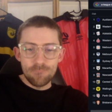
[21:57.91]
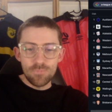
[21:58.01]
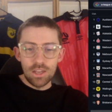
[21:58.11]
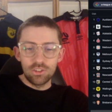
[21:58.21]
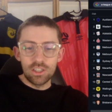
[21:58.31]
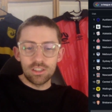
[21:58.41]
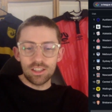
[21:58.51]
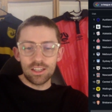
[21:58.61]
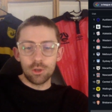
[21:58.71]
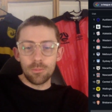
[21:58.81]
It's going to
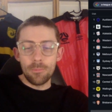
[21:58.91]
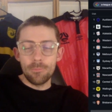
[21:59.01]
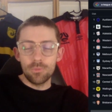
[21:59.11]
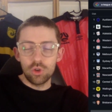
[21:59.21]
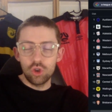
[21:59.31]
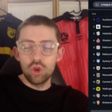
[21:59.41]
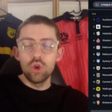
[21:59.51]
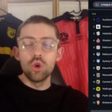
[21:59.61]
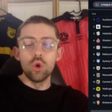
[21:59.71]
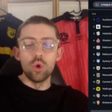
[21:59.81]
take a
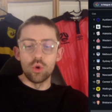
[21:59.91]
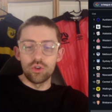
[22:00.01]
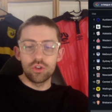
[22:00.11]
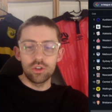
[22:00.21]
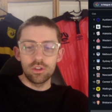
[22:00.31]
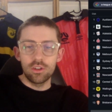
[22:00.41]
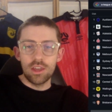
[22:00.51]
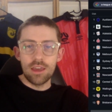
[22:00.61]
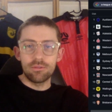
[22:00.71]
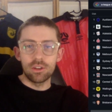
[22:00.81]
huge
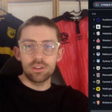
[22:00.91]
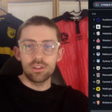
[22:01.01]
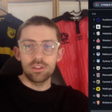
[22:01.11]
effort